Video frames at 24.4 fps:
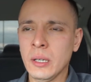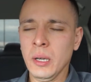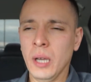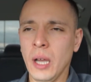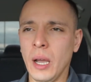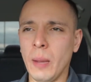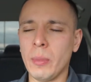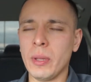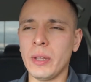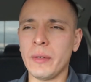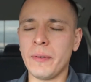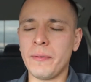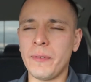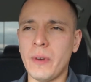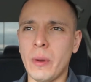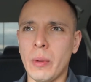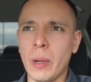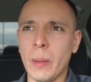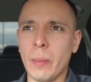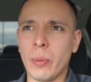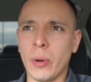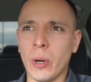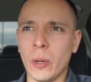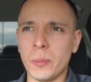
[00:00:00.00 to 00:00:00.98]
believe I found
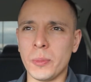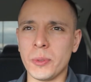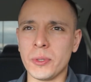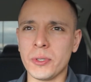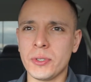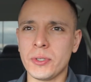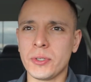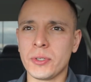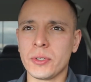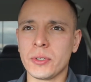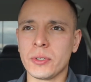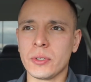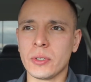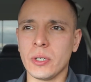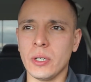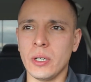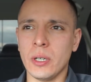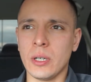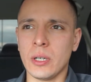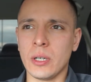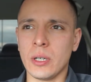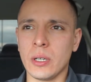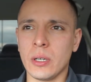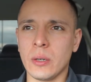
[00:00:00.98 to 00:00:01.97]
my purpose
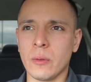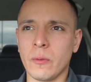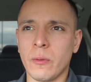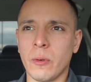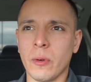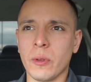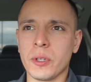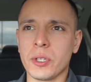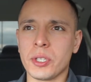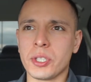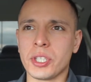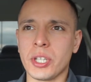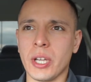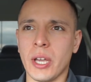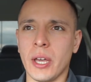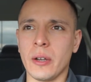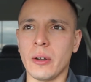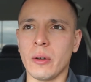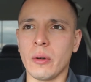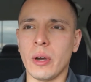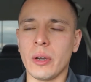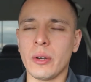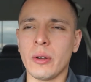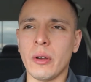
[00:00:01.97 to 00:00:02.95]
for this
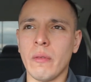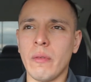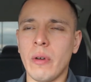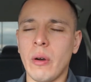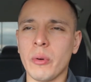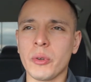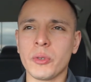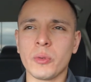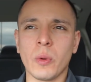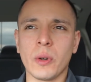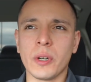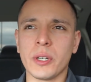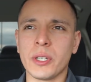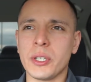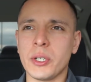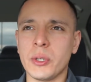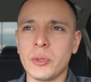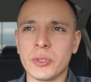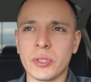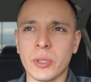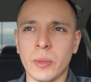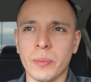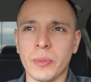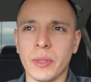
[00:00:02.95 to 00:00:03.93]
channel. I know I've always wanted to do
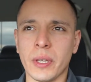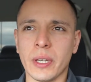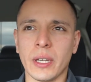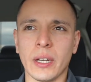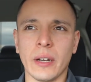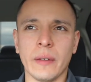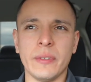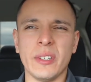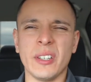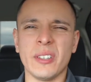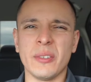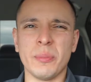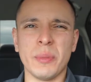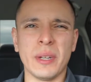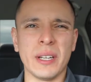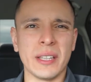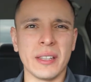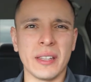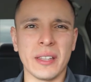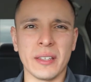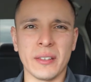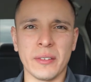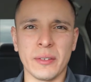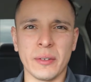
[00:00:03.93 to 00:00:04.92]
something, and I've done many
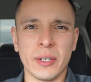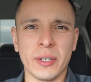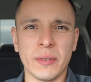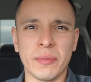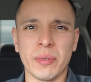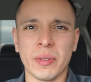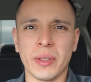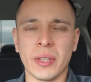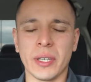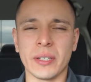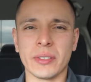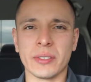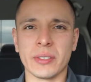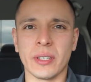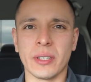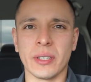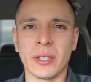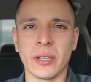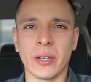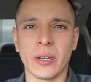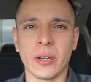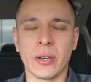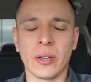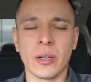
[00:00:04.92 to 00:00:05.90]
different things on
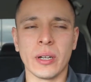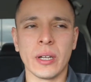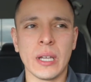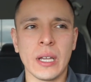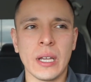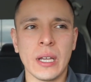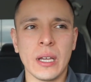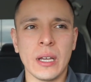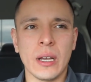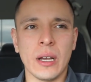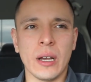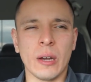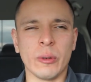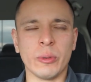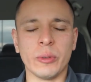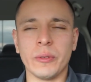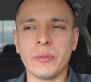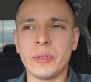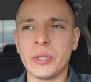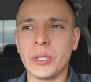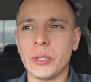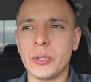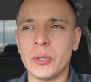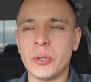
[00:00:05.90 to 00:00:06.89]
here,
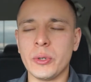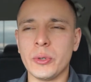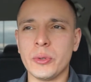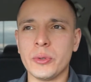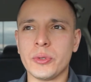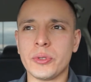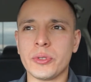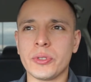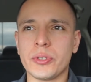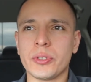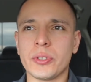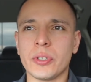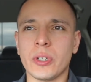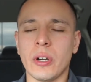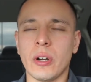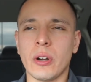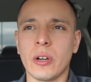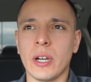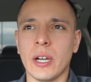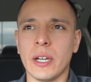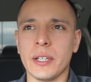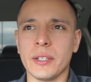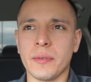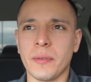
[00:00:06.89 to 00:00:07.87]
reviews, all
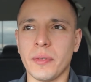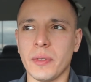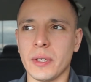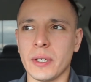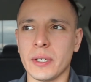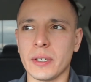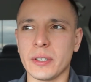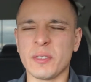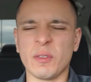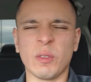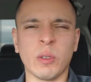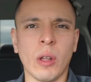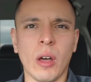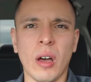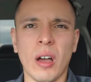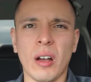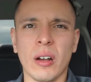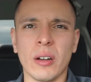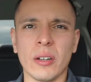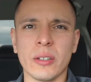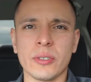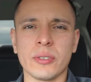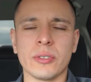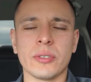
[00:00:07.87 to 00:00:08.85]
kinds of things,
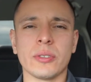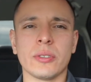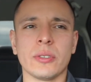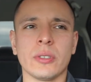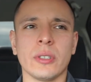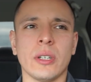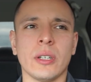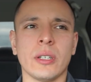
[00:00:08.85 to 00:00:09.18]
vlogs,